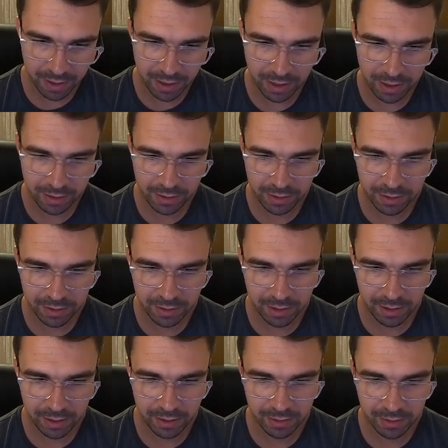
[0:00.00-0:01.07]
add
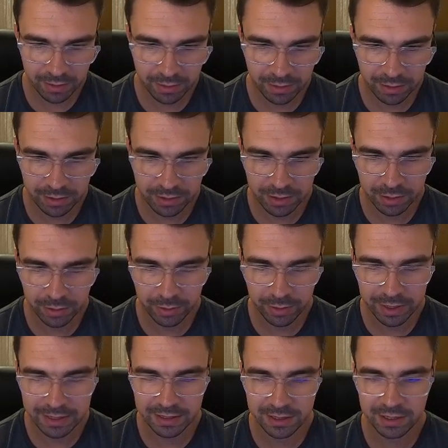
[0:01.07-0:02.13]
and install
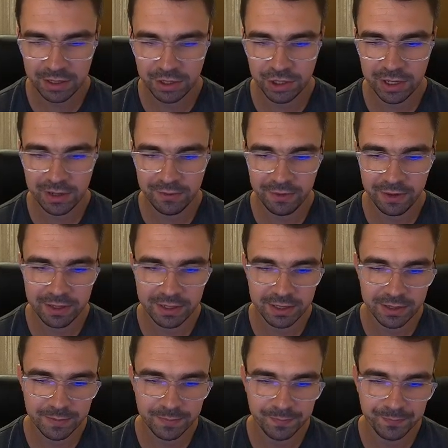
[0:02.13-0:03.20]

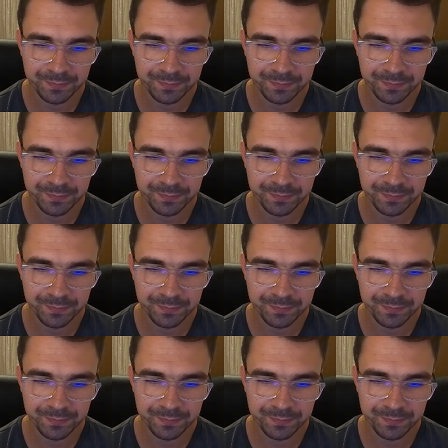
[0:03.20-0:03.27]
SSHFS.